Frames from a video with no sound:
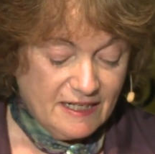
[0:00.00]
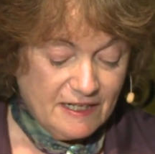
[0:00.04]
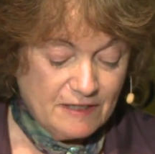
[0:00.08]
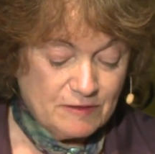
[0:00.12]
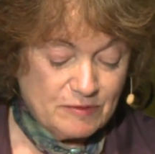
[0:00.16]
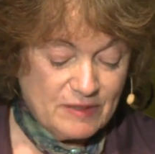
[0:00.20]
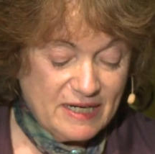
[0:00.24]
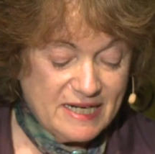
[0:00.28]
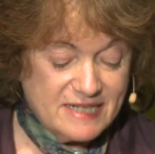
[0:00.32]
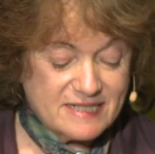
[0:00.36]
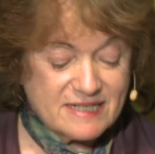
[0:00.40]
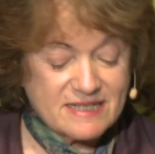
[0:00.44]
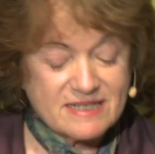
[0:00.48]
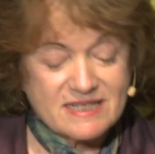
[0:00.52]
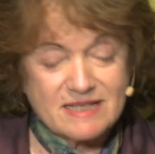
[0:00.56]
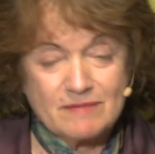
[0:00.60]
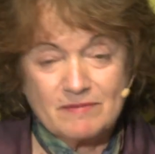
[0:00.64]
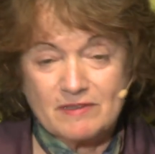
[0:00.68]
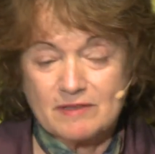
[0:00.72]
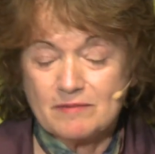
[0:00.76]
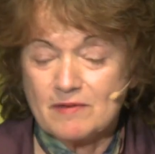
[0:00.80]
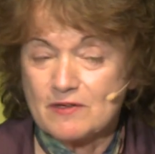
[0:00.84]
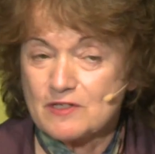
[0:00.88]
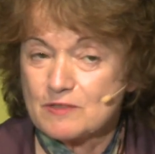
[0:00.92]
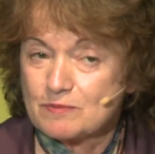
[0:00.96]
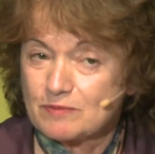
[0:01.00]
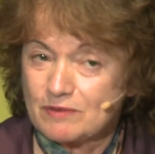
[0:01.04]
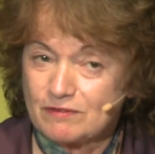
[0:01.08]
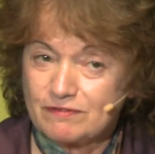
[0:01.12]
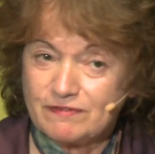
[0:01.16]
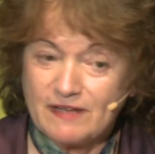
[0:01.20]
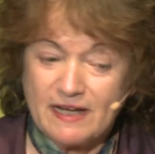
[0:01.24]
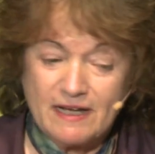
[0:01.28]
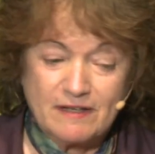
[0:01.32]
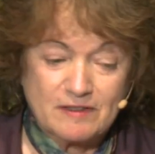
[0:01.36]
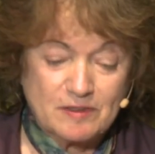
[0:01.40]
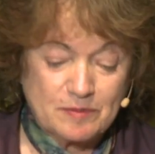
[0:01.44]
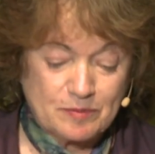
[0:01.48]
It raises some of the most
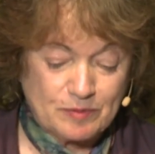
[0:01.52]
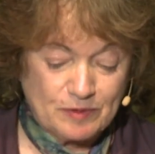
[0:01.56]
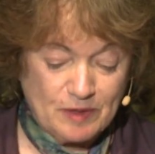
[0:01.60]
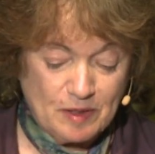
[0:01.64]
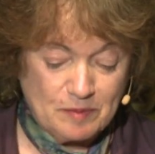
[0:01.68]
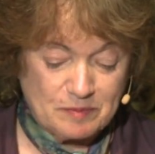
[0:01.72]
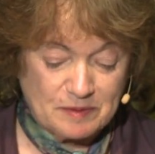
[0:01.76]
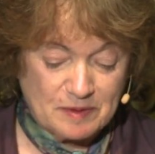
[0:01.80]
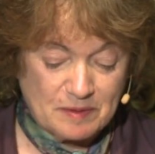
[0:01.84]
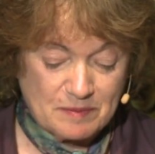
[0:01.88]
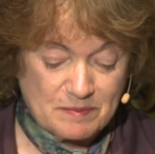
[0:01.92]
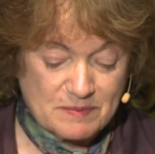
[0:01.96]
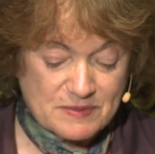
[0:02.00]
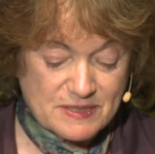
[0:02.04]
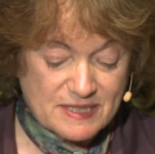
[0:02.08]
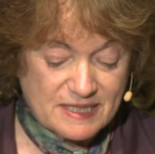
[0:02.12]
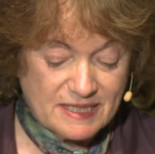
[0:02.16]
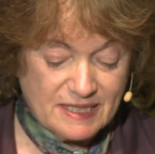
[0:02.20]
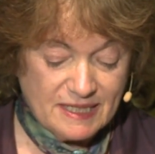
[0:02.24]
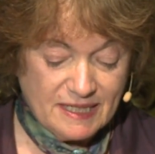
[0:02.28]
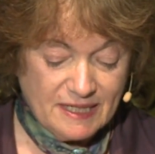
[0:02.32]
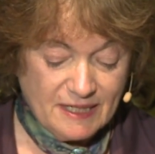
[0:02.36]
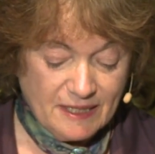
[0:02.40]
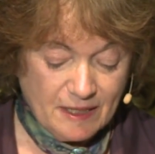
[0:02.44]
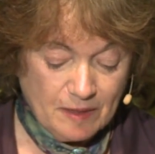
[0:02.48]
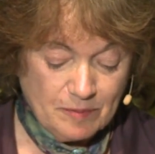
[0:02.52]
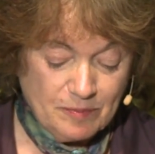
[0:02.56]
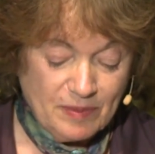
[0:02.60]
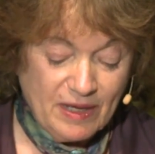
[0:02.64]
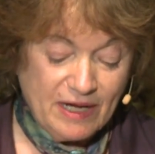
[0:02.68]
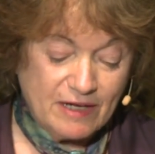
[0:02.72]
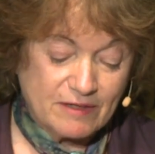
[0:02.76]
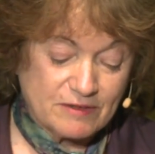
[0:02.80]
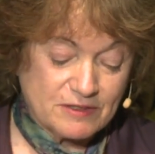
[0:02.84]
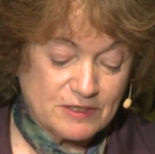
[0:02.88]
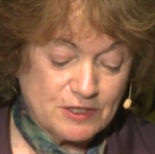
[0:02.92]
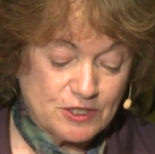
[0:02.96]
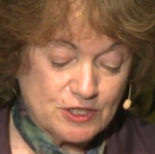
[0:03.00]
profound problems
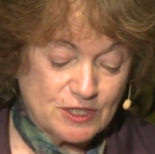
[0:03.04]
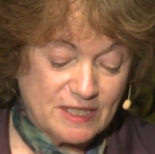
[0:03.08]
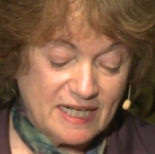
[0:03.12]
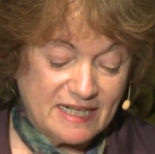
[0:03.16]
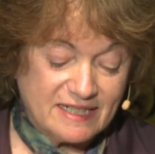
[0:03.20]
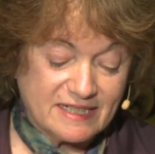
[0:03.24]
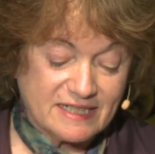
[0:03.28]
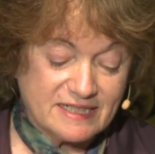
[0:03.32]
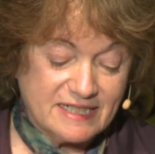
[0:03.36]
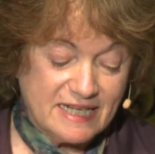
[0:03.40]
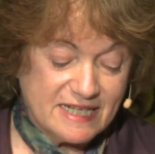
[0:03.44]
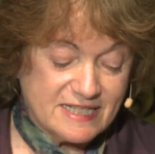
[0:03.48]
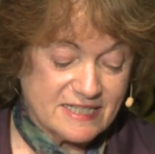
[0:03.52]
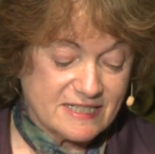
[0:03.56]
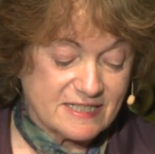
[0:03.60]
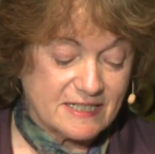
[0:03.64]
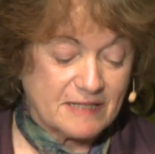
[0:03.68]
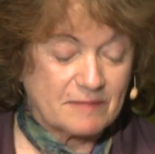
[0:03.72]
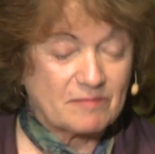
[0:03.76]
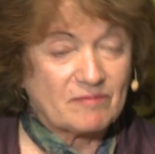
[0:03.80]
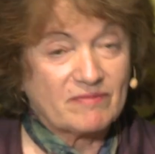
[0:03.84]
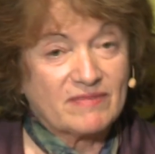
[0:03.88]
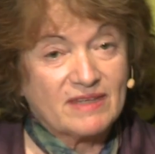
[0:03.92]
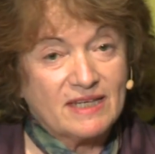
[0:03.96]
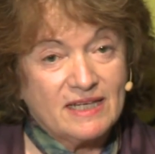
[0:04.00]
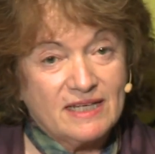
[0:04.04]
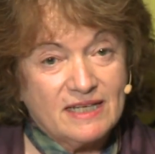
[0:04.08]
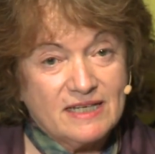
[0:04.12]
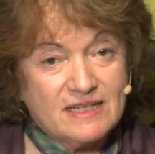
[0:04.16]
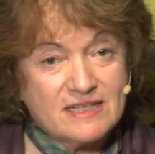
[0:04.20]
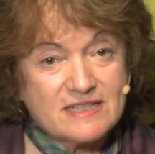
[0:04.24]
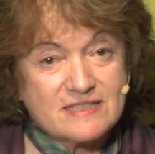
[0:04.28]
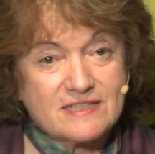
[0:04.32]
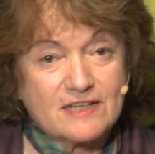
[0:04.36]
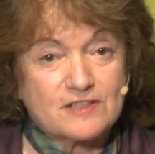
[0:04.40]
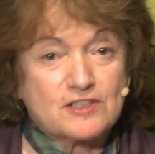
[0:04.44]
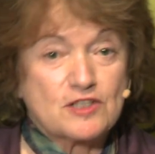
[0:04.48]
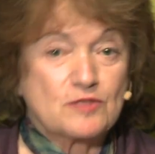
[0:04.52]
about genetic testing,
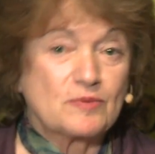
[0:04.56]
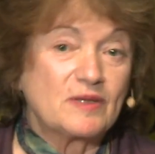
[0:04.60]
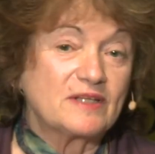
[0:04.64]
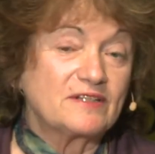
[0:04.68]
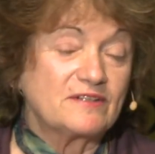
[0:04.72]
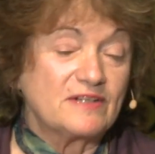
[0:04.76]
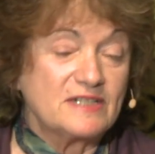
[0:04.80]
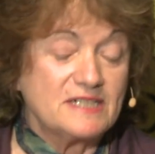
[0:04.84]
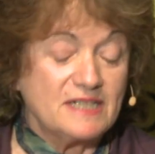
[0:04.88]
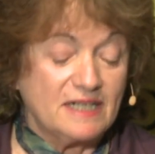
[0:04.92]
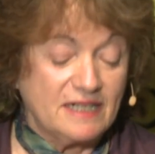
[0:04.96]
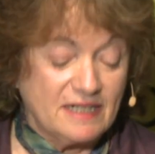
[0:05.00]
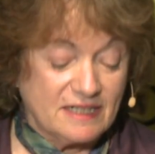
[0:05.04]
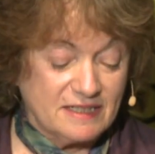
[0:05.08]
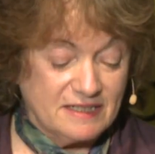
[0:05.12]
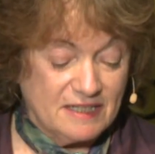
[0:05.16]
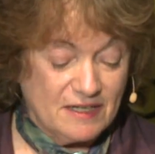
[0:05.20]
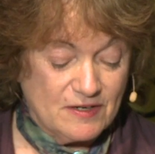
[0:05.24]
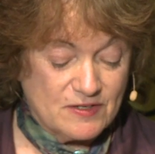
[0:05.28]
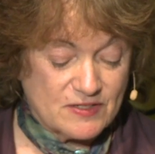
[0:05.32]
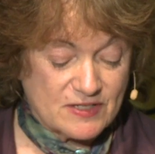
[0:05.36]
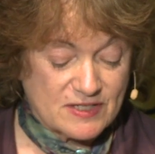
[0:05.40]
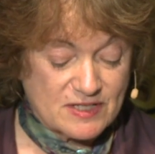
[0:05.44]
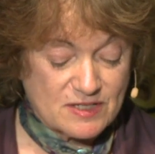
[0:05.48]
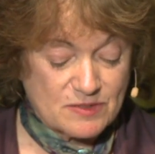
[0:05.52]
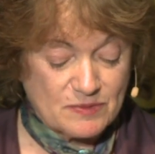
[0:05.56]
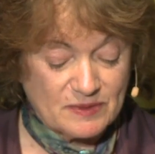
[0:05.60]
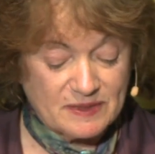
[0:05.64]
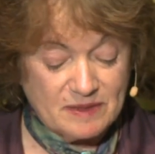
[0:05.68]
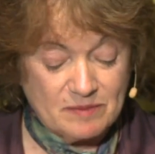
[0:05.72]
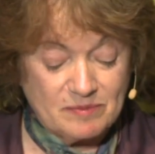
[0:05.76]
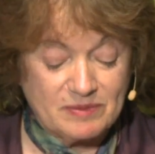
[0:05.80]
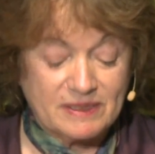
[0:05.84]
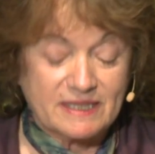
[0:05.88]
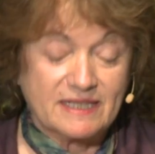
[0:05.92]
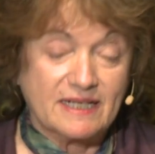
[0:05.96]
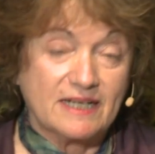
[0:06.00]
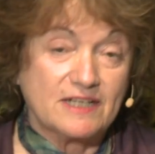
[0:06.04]
such as whether a diagnosis with
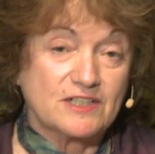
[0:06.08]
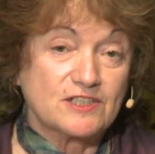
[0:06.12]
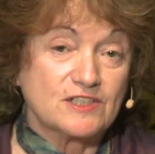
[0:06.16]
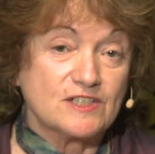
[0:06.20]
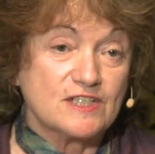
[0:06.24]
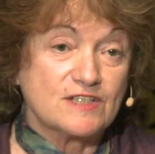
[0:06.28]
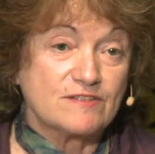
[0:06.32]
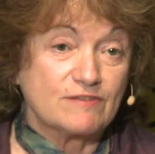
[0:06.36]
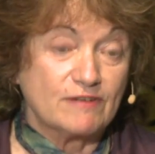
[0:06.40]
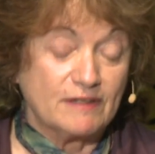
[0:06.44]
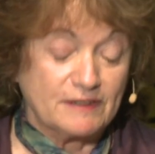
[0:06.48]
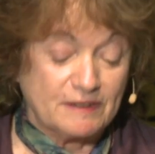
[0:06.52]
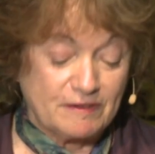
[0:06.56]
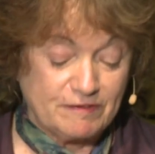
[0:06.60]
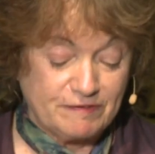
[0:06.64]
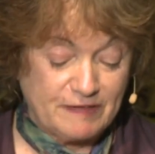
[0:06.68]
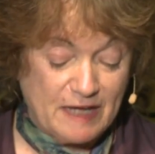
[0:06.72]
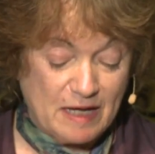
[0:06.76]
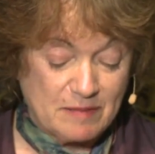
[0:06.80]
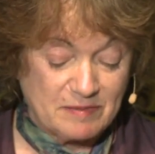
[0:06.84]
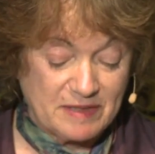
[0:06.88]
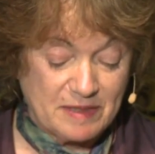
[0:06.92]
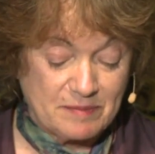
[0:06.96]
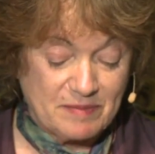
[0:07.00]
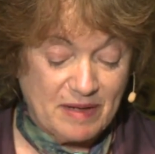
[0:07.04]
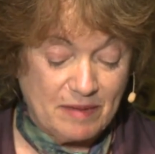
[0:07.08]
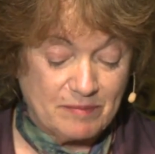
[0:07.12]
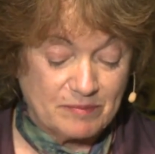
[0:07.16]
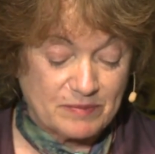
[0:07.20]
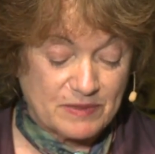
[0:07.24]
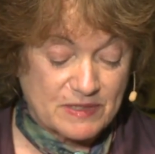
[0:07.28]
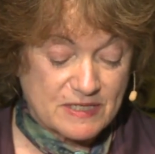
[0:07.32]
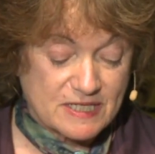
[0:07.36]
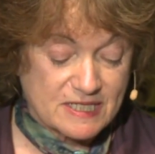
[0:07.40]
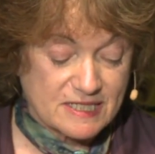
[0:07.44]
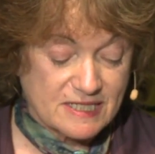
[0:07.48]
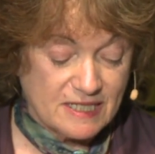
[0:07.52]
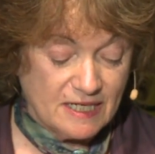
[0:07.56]
implications for other family
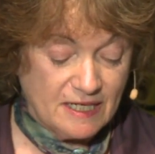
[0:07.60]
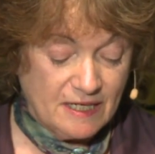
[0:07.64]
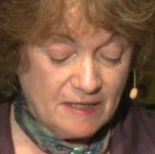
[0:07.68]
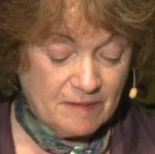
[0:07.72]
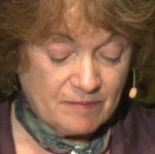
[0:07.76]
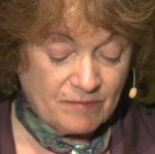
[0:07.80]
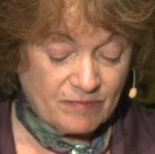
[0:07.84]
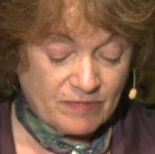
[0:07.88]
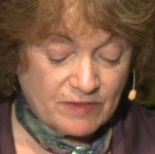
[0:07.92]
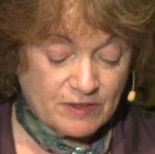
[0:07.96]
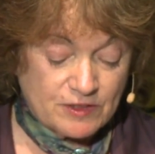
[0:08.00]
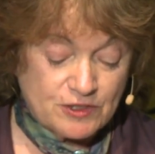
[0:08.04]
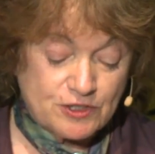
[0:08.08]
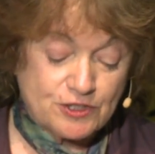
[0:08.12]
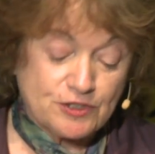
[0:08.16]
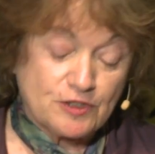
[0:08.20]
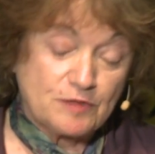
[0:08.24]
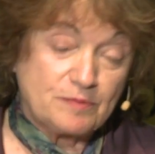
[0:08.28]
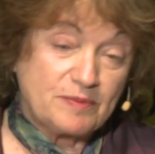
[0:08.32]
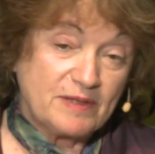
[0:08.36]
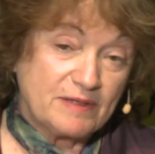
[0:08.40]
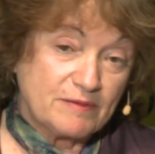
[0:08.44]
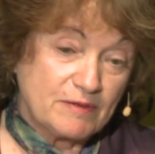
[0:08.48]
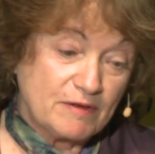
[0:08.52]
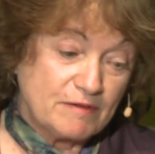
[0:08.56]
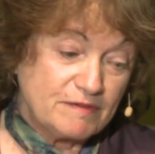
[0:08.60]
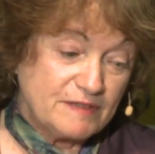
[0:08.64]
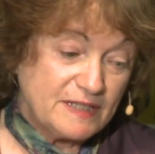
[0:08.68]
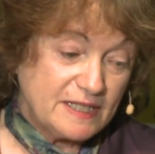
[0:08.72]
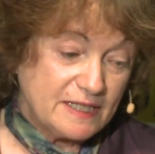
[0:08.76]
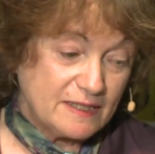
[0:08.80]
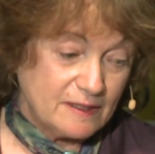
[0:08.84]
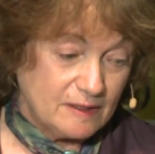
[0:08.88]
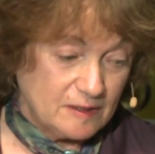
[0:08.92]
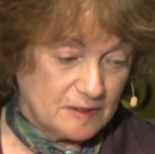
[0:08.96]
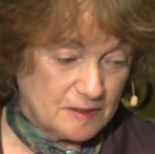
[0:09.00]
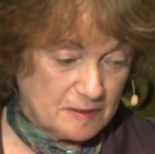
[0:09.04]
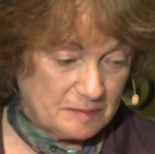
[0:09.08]
members should be
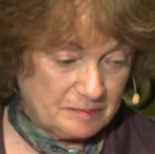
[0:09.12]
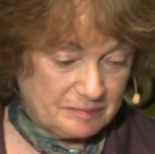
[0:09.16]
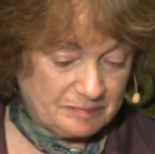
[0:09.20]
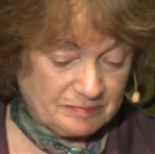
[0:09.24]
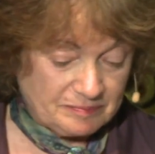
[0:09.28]
revealed.